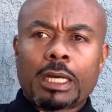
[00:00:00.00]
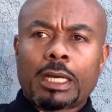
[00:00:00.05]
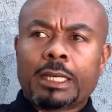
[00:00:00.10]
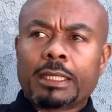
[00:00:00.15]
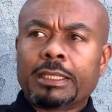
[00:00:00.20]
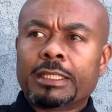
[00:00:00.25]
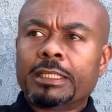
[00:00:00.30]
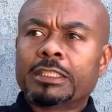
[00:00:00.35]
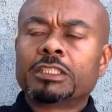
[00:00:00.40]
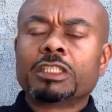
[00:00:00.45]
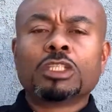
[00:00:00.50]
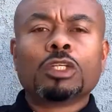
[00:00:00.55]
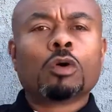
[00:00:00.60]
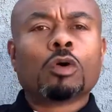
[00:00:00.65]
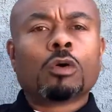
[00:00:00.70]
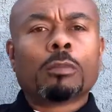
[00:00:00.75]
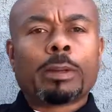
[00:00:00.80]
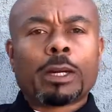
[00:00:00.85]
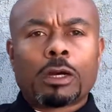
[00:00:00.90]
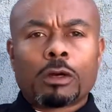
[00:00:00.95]
need to know
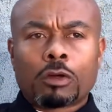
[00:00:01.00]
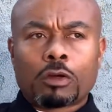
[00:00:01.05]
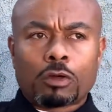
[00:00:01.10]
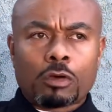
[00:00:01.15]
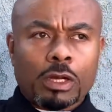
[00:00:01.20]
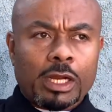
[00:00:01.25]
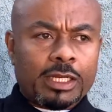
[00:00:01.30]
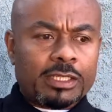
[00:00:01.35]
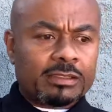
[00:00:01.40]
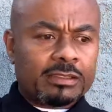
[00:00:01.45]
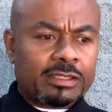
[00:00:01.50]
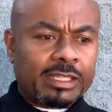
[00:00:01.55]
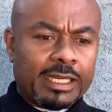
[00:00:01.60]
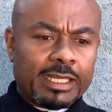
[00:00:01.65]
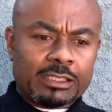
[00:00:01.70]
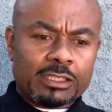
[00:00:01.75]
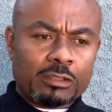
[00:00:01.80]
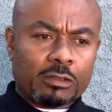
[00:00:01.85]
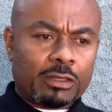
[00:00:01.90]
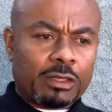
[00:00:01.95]
about Christ
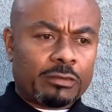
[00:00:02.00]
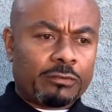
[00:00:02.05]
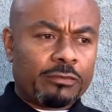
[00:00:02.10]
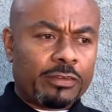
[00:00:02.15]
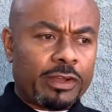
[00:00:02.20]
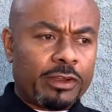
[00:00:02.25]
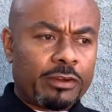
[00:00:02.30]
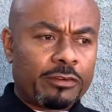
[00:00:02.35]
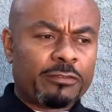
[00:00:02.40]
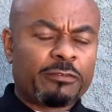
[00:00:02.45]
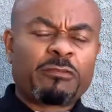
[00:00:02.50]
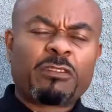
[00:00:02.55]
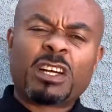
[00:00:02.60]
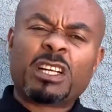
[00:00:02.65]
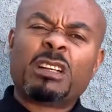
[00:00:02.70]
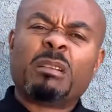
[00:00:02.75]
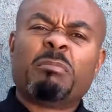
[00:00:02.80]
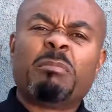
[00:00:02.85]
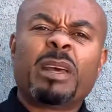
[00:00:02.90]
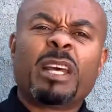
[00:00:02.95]
that's on a very
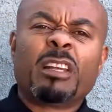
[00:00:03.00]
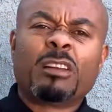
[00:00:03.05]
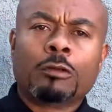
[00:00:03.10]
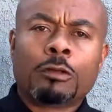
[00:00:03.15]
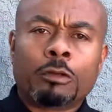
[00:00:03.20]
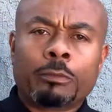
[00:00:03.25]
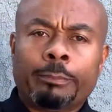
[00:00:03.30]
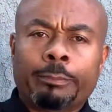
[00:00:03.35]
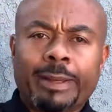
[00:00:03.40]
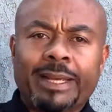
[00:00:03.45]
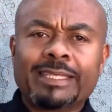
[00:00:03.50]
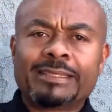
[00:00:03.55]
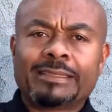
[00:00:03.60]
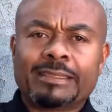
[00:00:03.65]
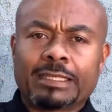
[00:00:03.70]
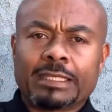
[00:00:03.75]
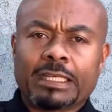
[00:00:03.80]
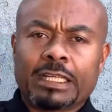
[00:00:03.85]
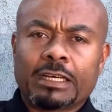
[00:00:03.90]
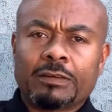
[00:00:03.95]
fundamental or
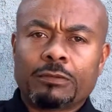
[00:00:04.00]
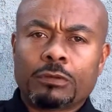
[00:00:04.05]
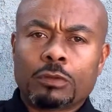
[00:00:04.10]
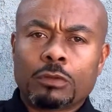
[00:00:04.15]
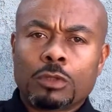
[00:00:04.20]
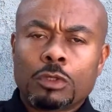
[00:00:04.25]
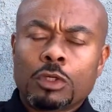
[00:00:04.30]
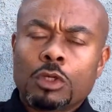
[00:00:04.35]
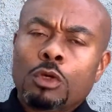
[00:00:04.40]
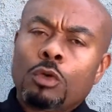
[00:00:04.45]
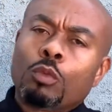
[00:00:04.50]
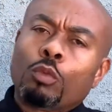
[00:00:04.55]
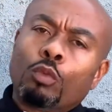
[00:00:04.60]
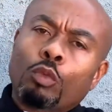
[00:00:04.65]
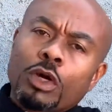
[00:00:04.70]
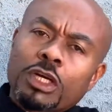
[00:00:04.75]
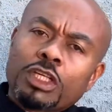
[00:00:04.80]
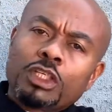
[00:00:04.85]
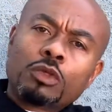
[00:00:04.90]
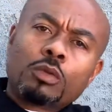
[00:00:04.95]
basic level?
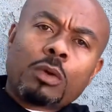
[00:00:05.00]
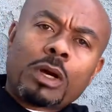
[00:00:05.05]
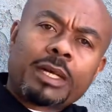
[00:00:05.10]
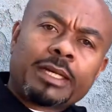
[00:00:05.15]
What do I